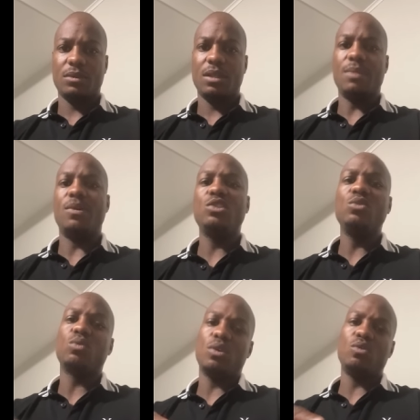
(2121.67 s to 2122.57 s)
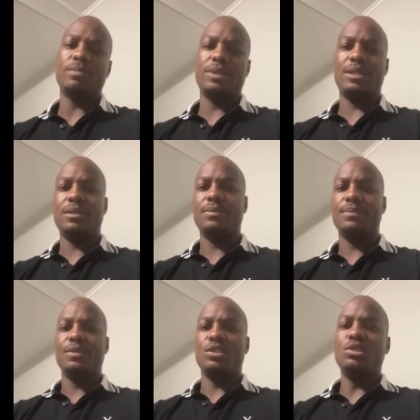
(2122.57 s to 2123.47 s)
Come on, you wrong, man.
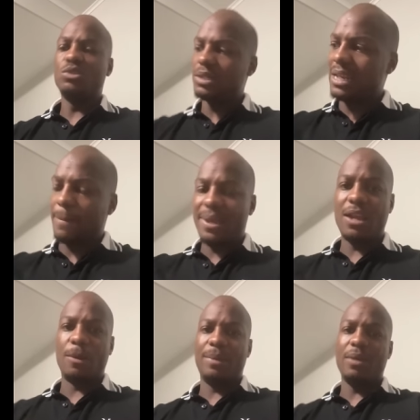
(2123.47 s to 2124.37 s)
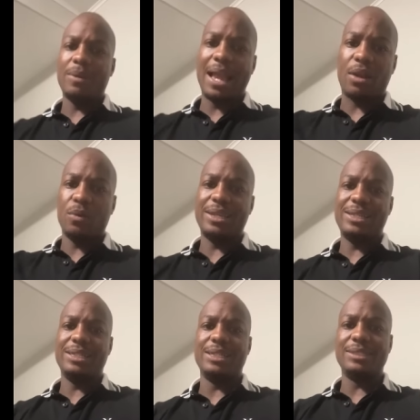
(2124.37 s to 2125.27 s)
You doing that to Barry. Barry got
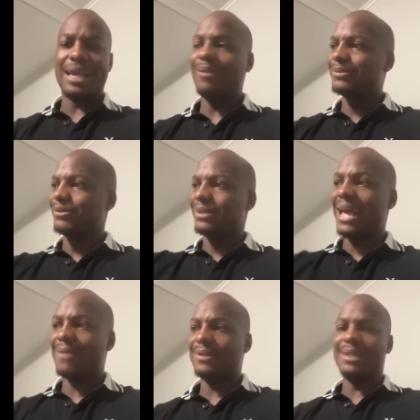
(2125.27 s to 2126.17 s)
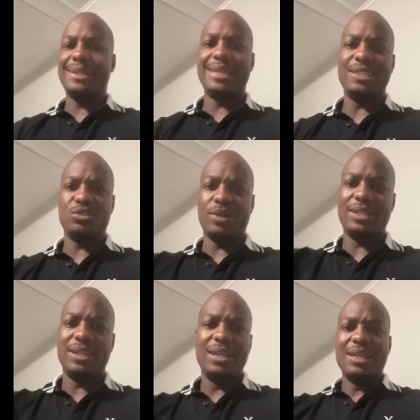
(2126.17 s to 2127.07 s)
grandkids. I was on live the other day. His
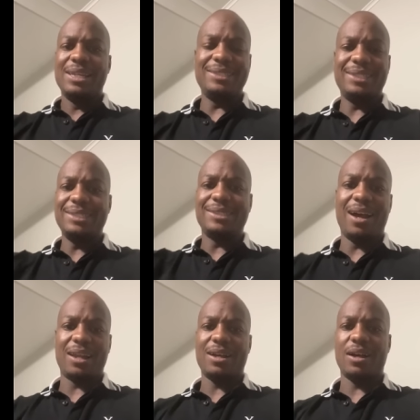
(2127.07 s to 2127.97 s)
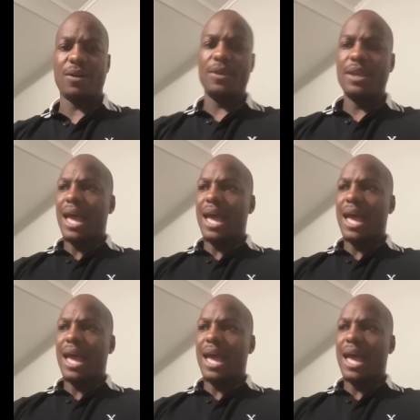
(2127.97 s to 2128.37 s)
grand, his, his daughter called.